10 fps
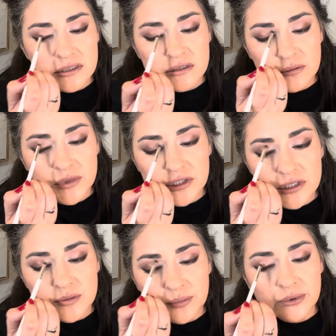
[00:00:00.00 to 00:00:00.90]
So I'm going to
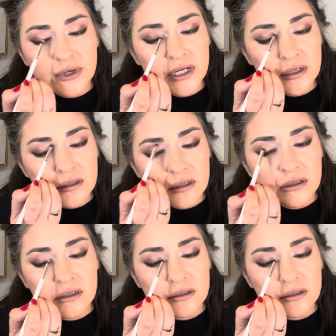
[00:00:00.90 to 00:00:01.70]
just bring it on